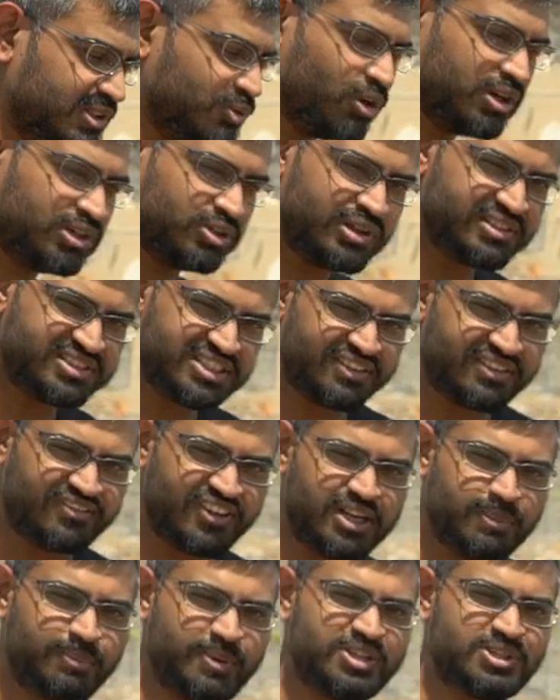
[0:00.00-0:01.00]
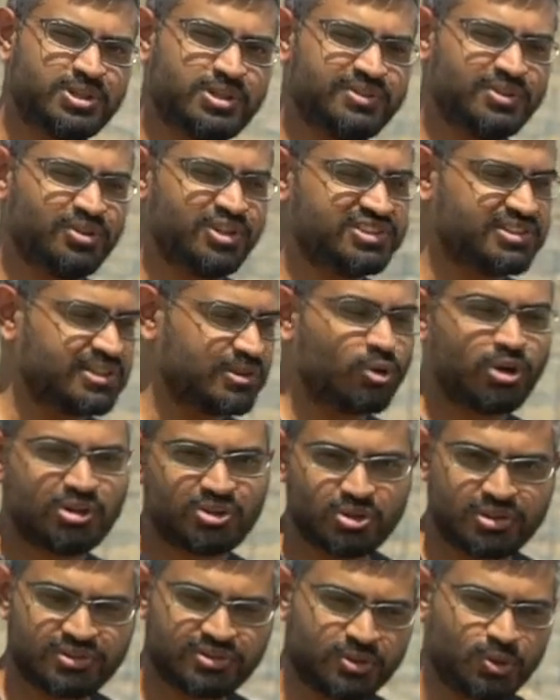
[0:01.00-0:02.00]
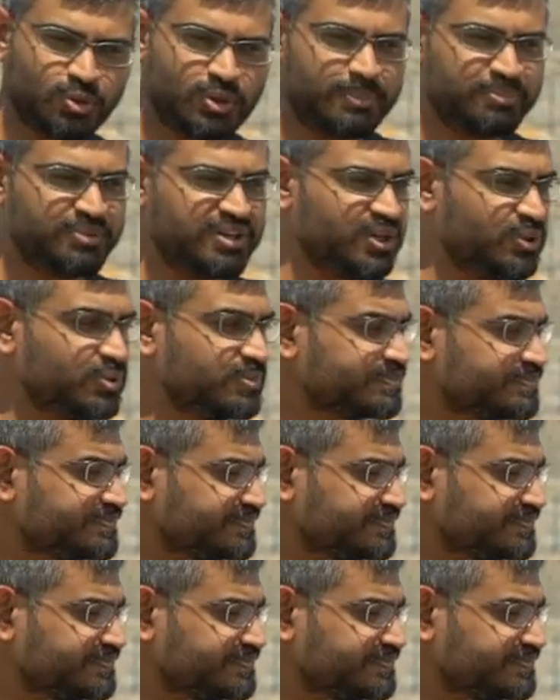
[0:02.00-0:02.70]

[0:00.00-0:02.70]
Quattro. I'll see if I can find a picture of the original Quattro to throw up now.